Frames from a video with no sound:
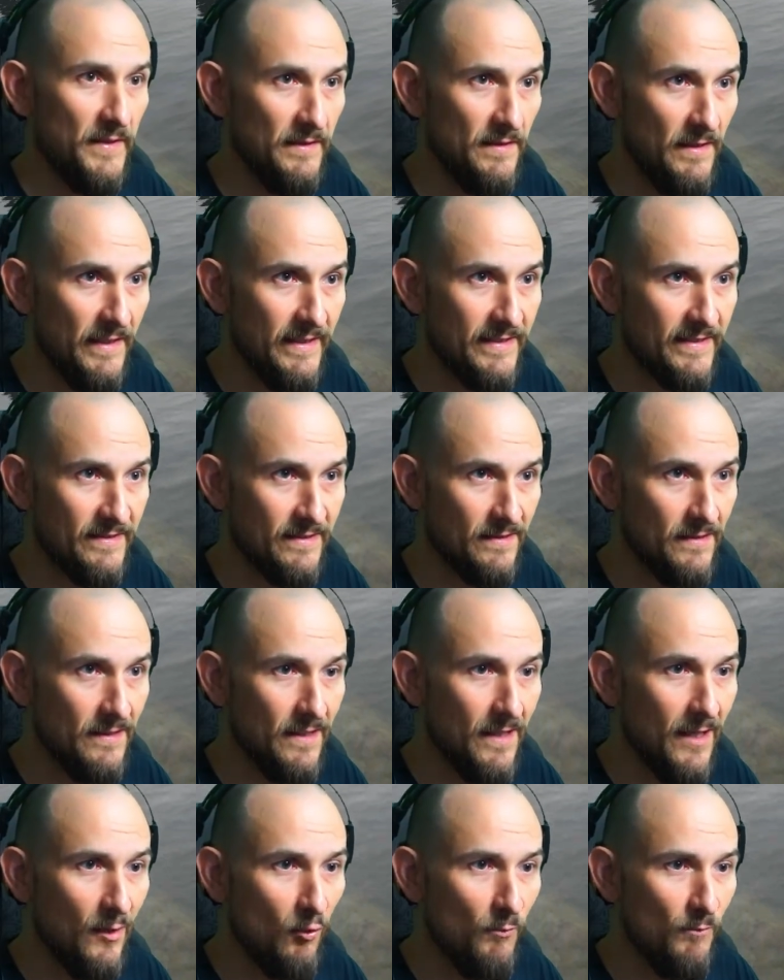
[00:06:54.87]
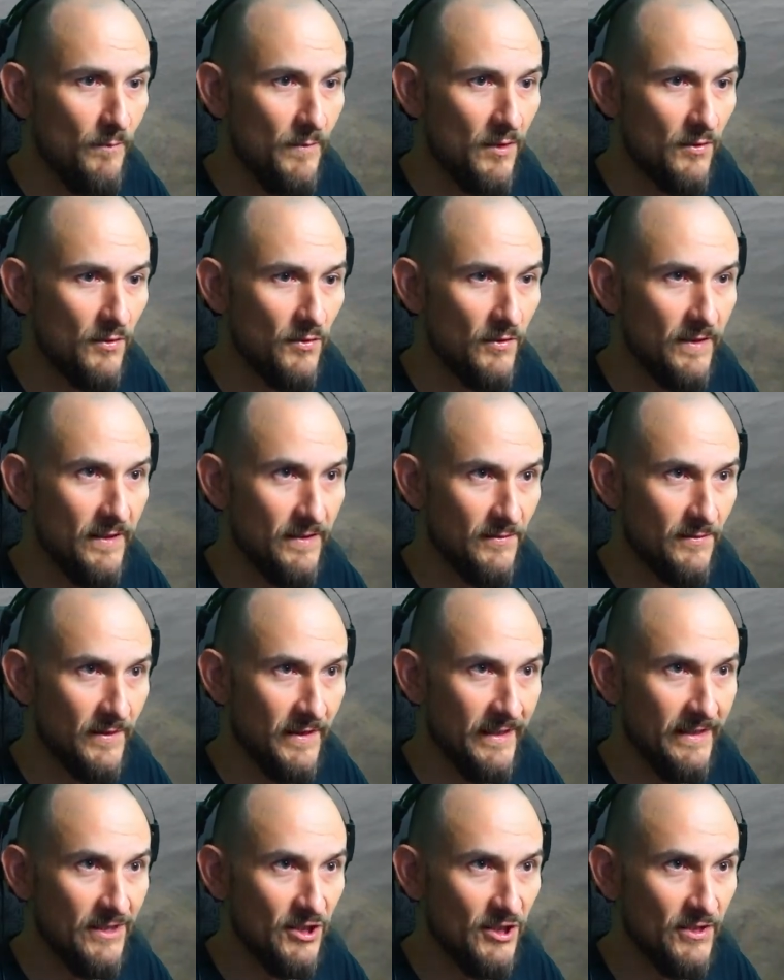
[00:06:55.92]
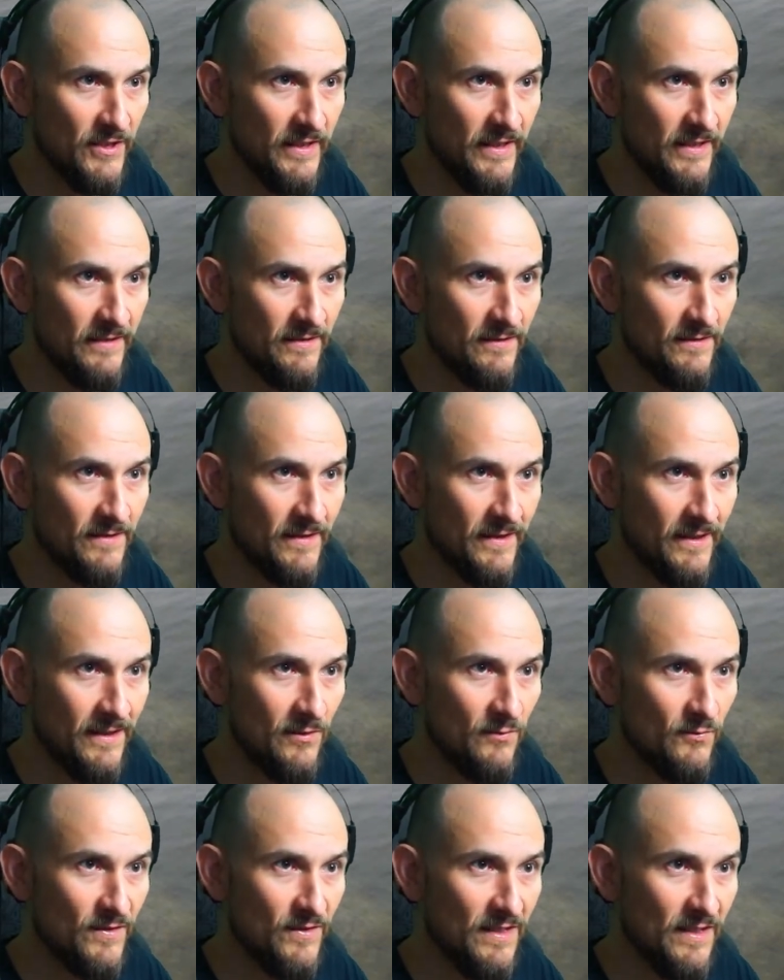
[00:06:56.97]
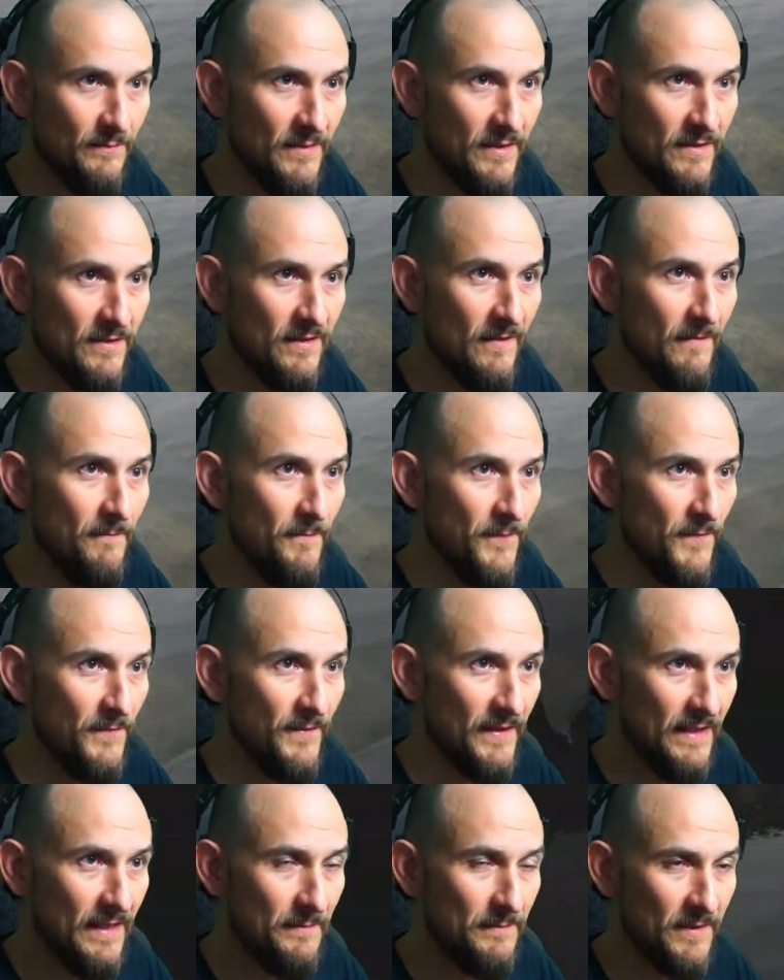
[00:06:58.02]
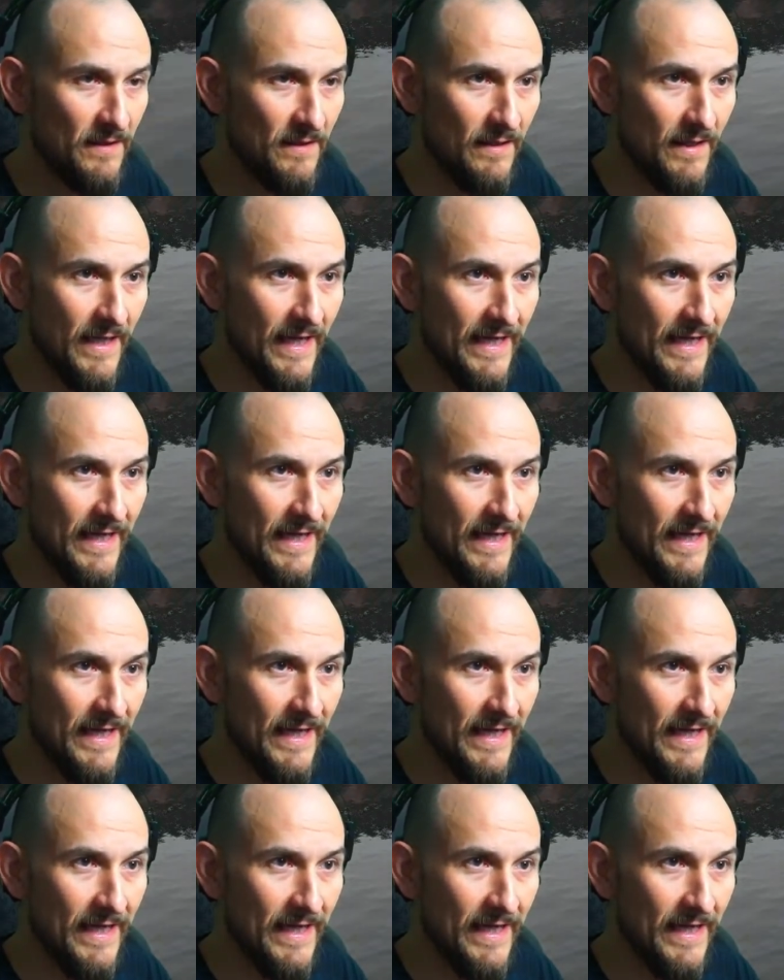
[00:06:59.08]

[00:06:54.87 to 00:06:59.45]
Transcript: the ruffes, and I think I will test them more in the evening hours. Maybe with the